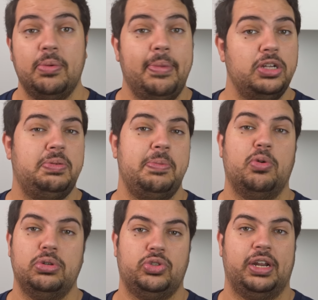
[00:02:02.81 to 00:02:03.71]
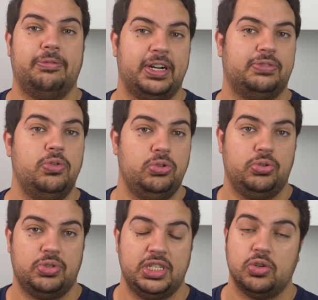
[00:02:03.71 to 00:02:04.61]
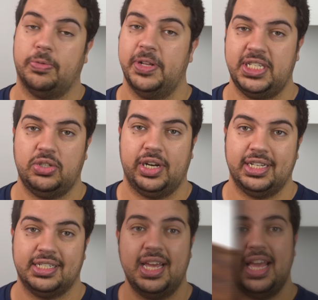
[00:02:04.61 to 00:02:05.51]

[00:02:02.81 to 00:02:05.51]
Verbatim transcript: most people will drink fresh fruit juices or fizzy drinks,